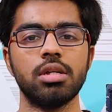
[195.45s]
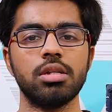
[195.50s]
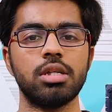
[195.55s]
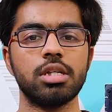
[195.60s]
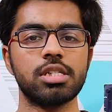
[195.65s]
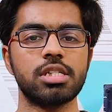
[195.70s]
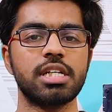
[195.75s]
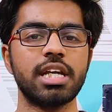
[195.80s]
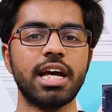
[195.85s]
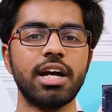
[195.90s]

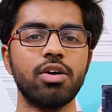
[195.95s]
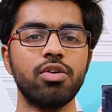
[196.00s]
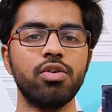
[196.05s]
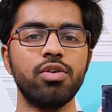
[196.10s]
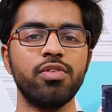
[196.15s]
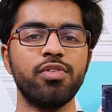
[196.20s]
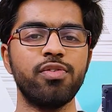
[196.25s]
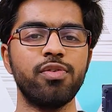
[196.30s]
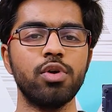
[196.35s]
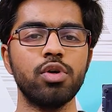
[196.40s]
The Stack
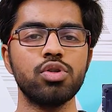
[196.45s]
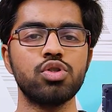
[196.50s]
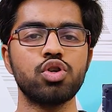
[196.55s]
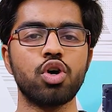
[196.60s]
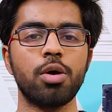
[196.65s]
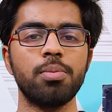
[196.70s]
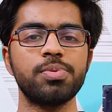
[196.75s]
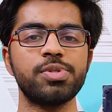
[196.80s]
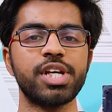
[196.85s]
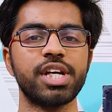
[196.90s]
Overflow
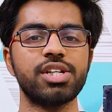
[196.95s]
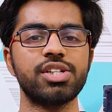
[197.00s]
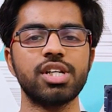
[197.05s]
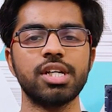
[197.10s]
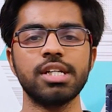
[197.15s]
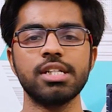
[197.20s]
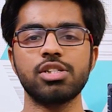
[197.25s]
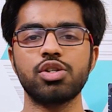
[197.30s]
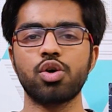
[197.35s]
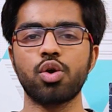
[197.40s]
job
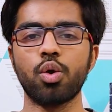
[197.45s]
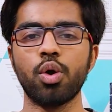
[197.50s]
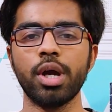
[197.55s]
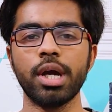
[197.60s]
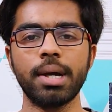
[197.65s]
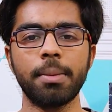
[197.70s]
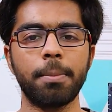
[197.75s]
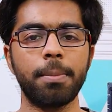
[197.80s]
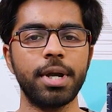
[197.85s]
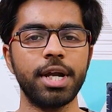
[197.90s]
section is
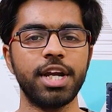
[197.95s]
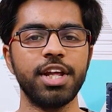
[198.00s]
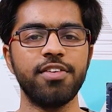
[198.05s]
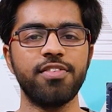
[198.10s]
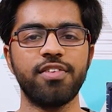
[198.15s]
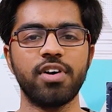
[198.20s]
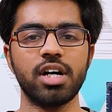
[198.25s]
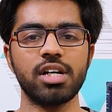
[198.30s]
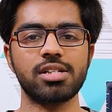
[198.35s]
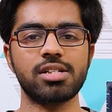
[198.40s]
growing pretty
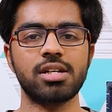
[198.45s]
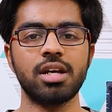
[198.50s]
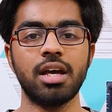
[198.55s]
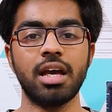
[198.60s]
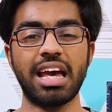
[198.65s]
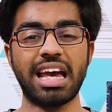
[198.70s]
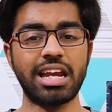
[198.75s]
fast